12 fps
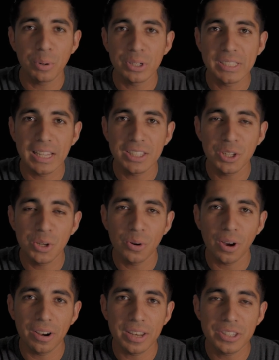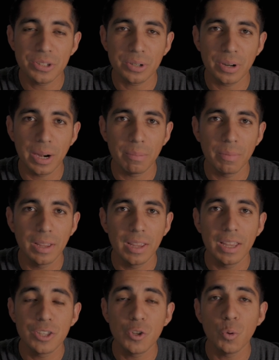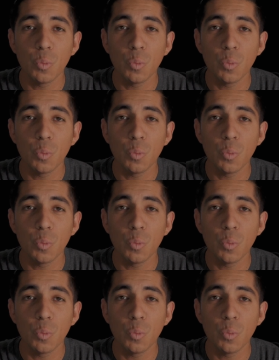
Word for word: present to you on Instagram, do